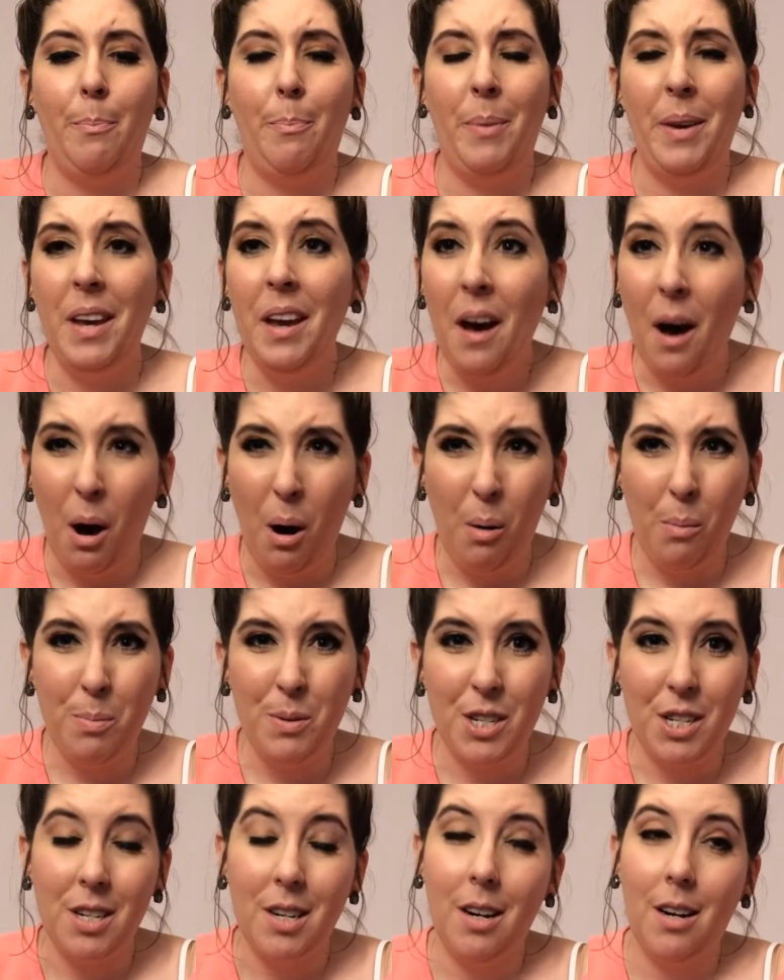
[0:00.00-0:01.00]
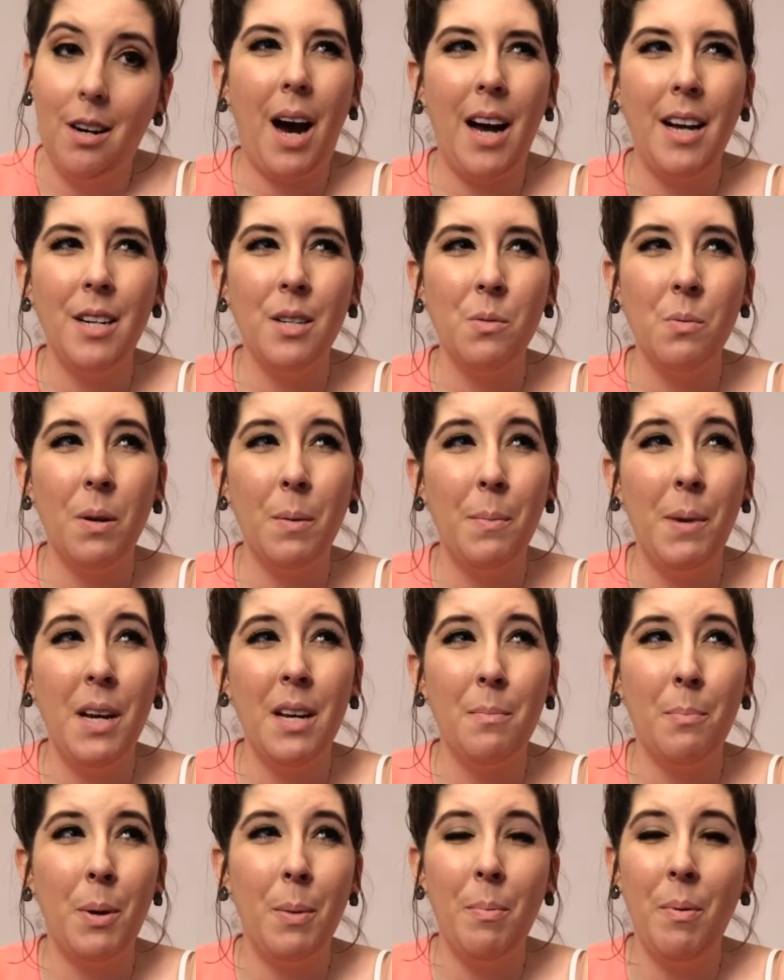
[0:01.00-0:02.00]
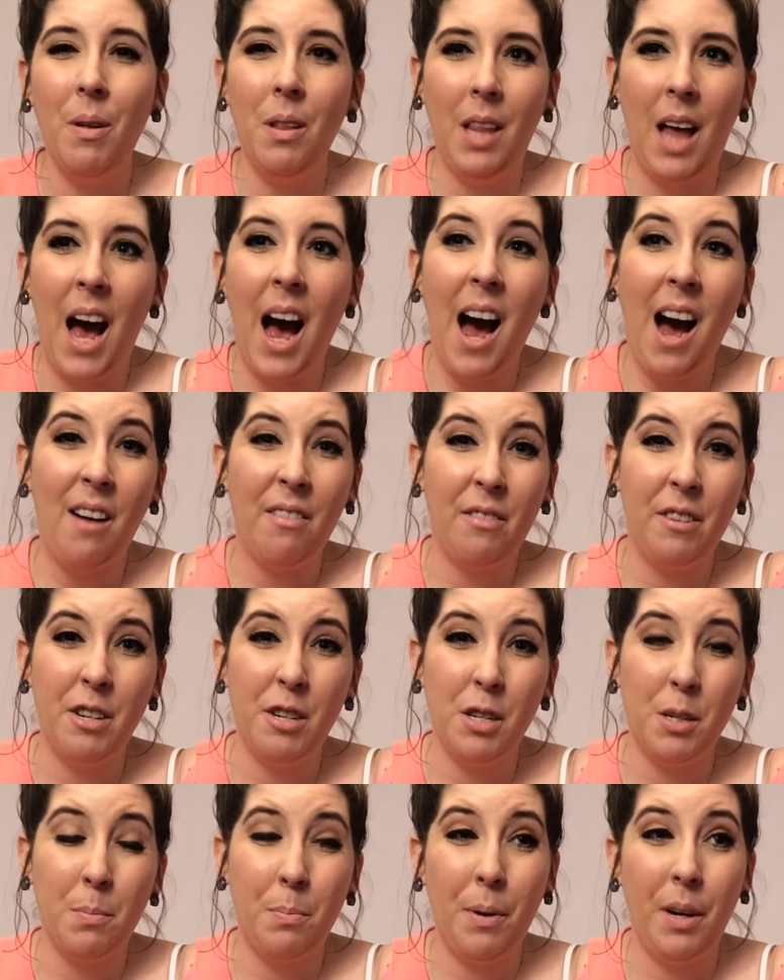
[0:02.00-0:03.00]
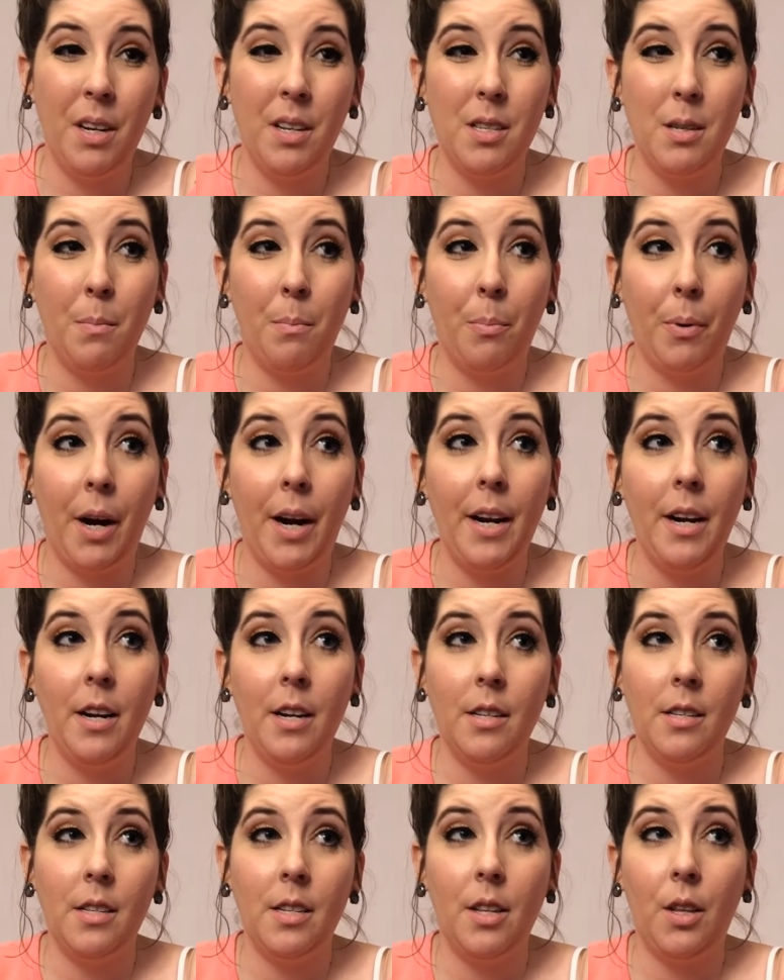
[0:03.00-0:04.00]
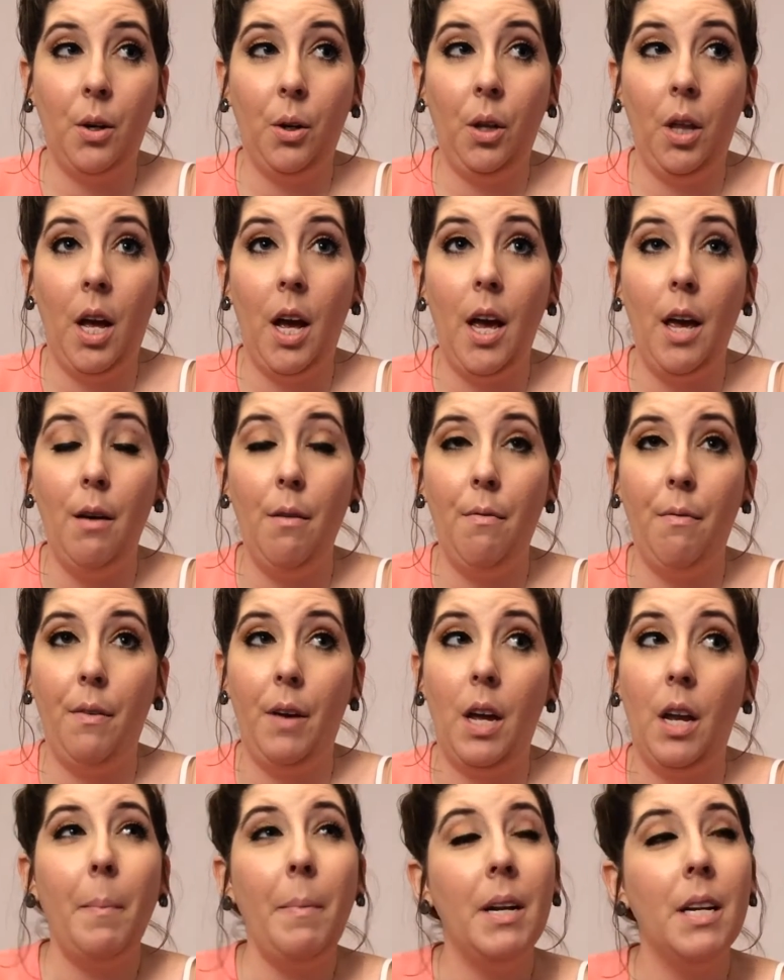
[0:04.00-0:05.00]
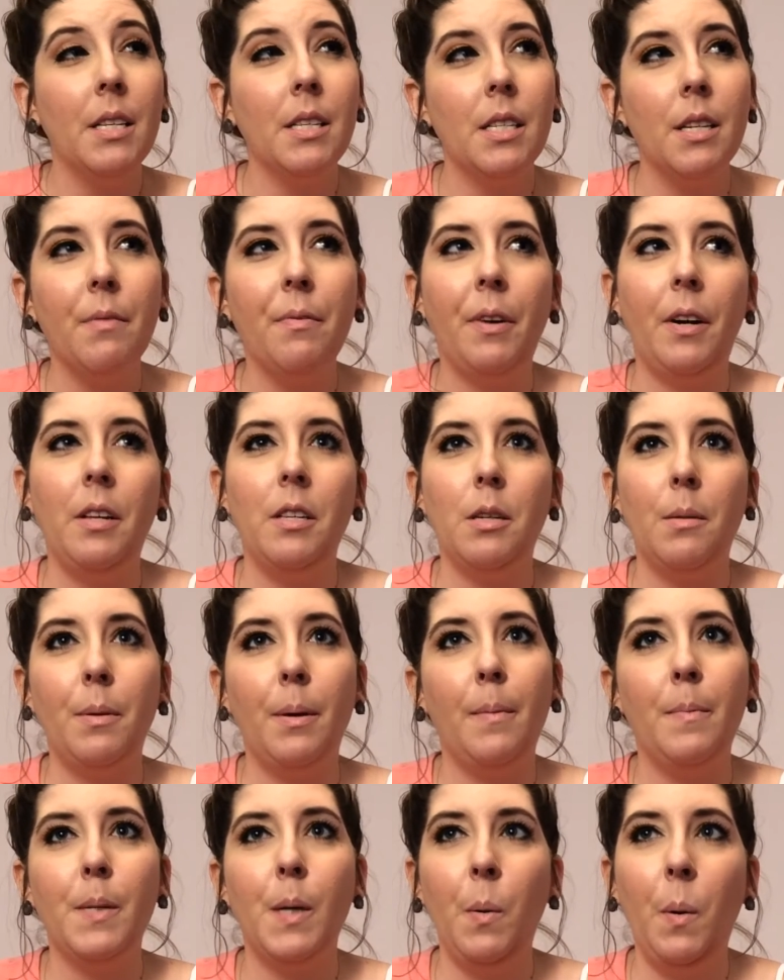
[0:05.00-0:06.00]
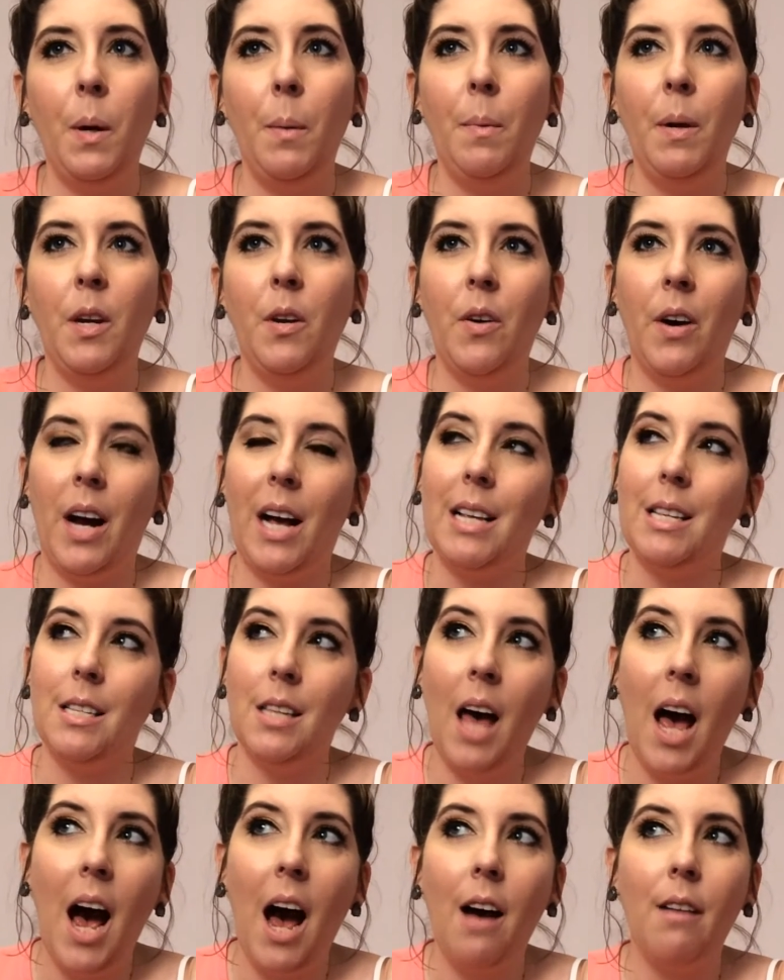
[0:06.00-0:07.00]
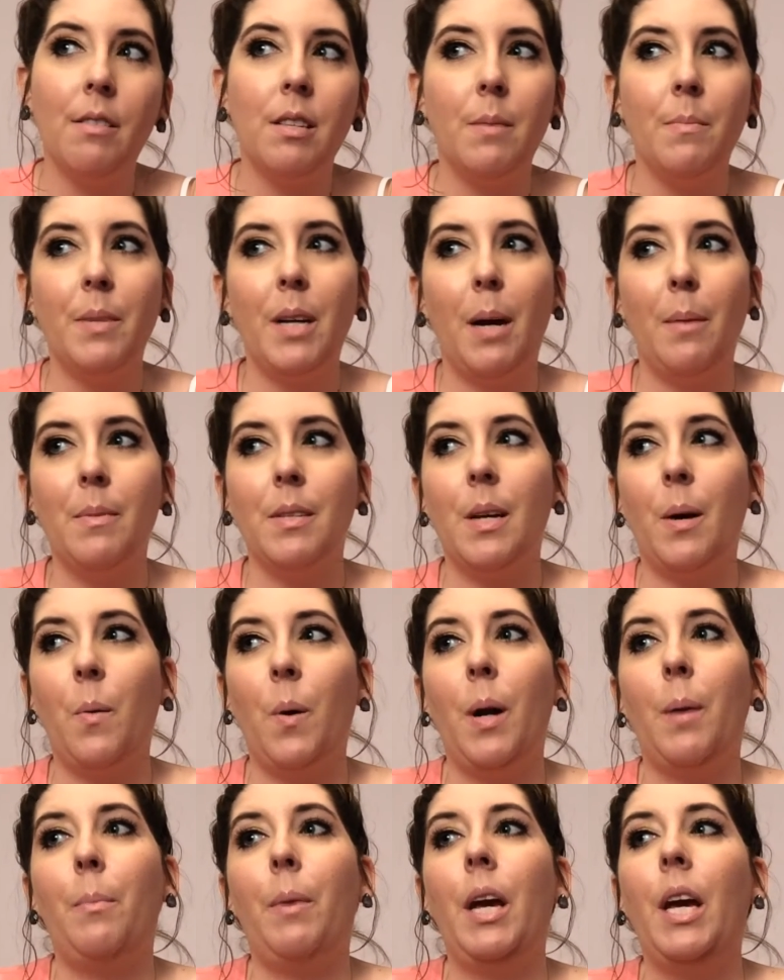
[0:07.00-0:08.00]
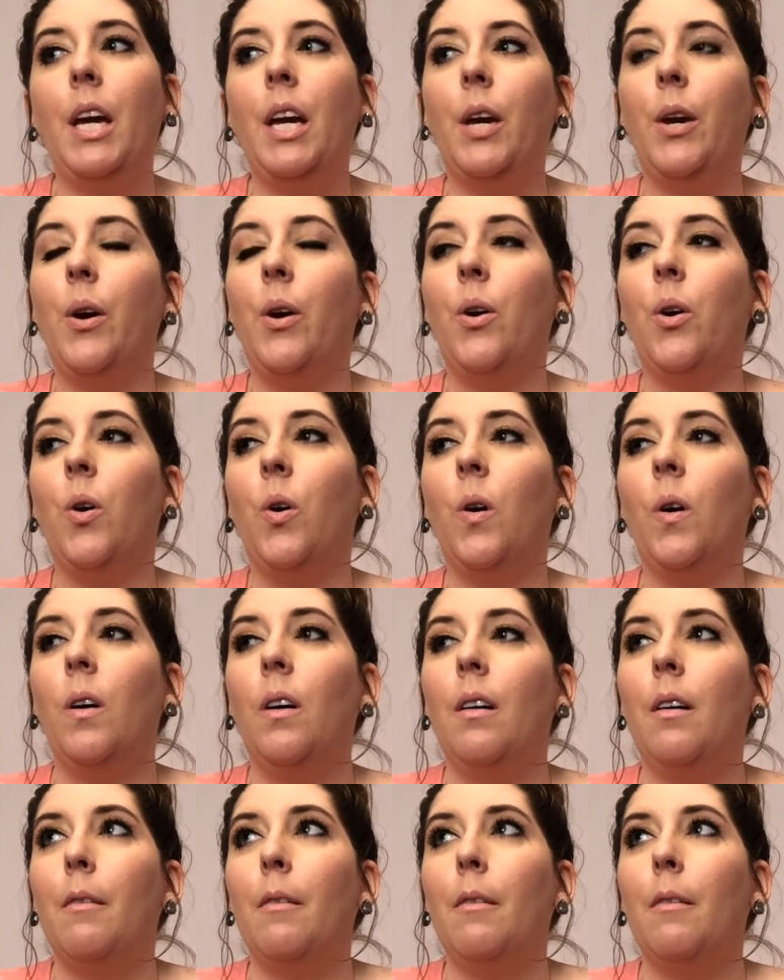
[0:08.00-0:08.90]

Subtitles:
be helped. I just want to make people laugh and just bring some brightness to their life. And I mean, it's different. Sometimes I want to make you guys laugh. Sometimes I want to make you